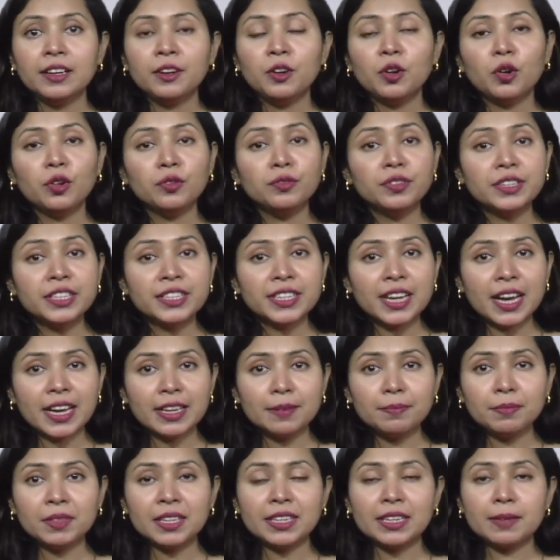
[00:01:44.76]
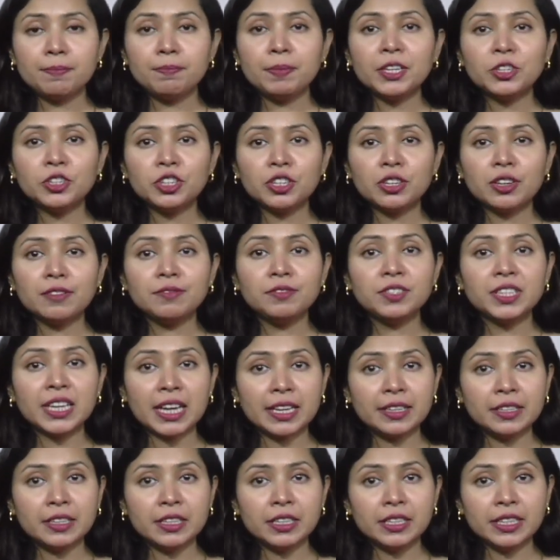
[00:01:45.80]
Over time, the depiction of
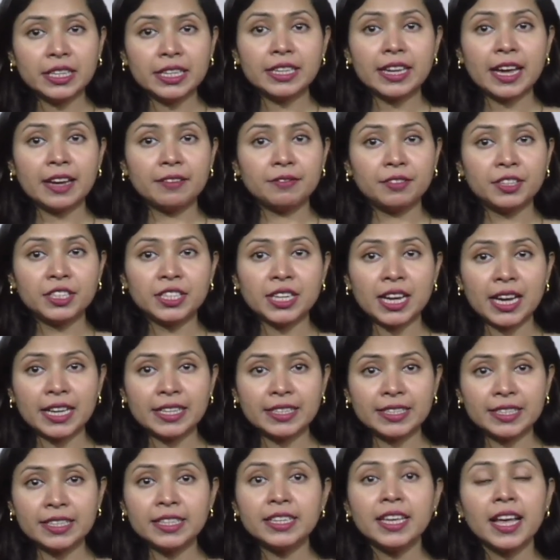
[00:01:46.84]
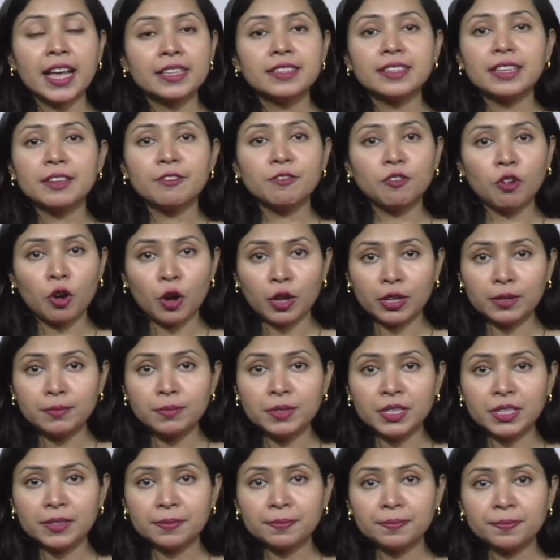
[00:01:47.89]
gender in advertising has
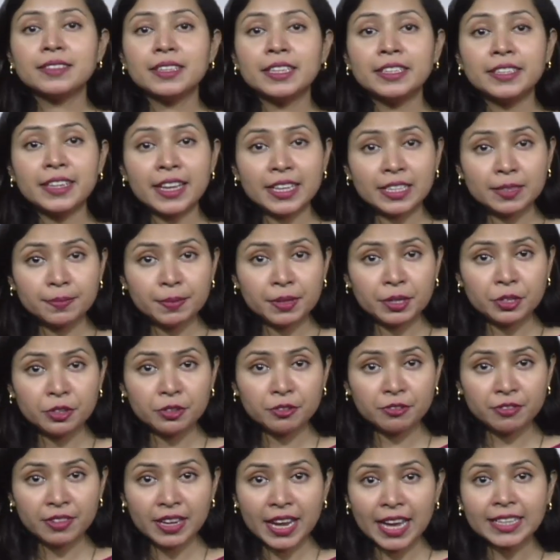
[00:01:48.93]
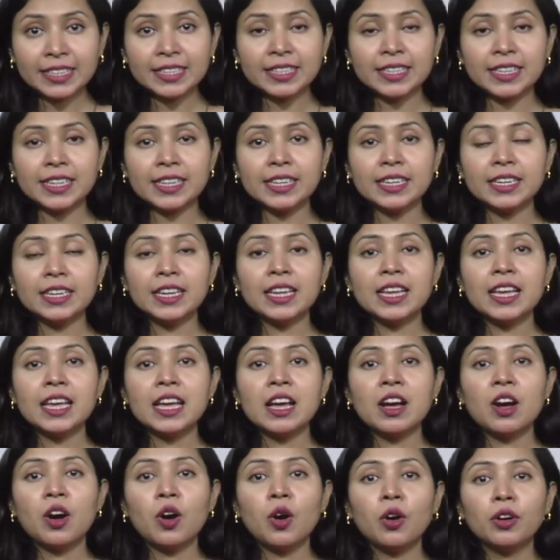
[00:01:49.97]
evolved. It has been reflecting
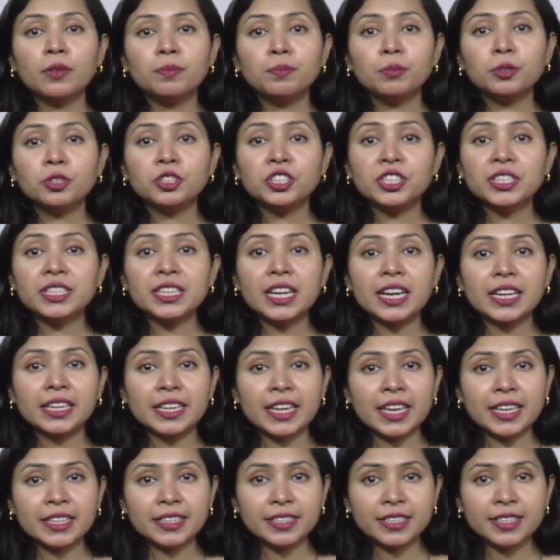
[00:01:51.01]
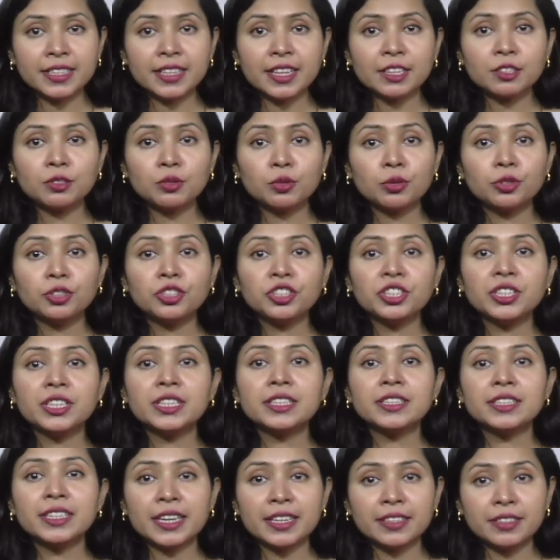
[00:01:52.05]
or pushing against the social
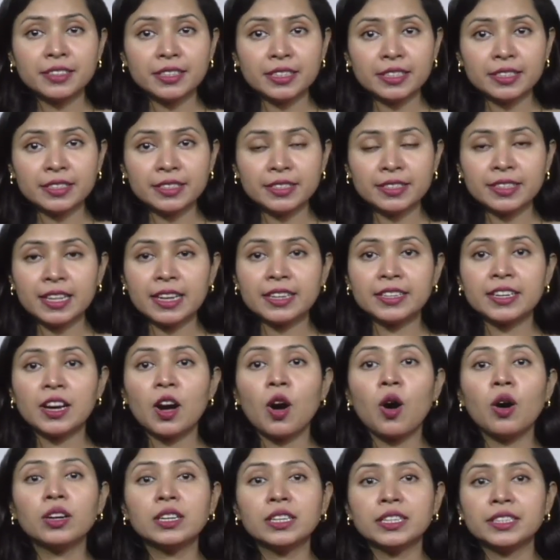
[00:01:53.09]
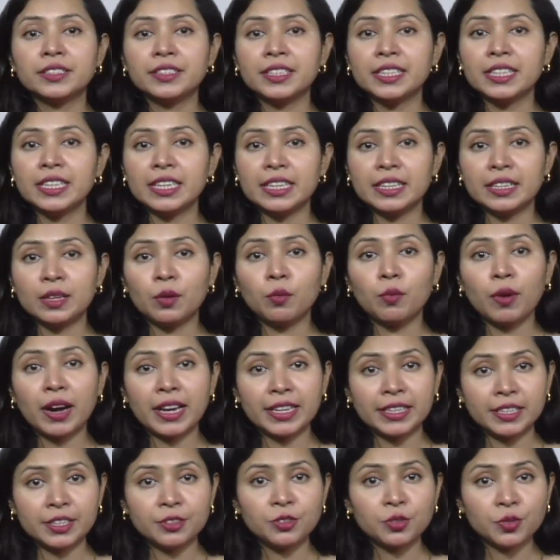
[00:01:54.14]
changes that are occurring in the
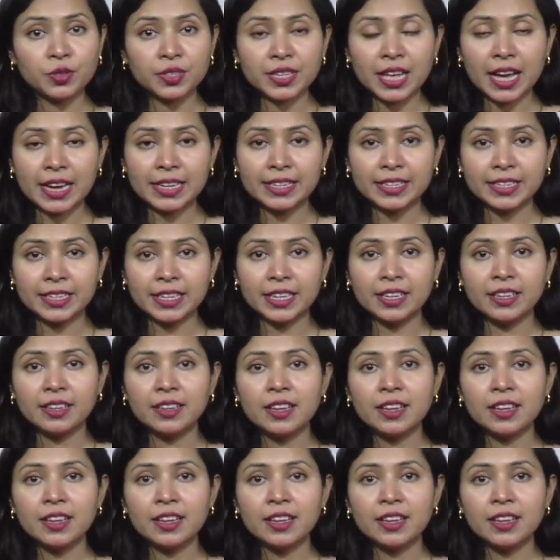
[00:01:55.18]
wider society.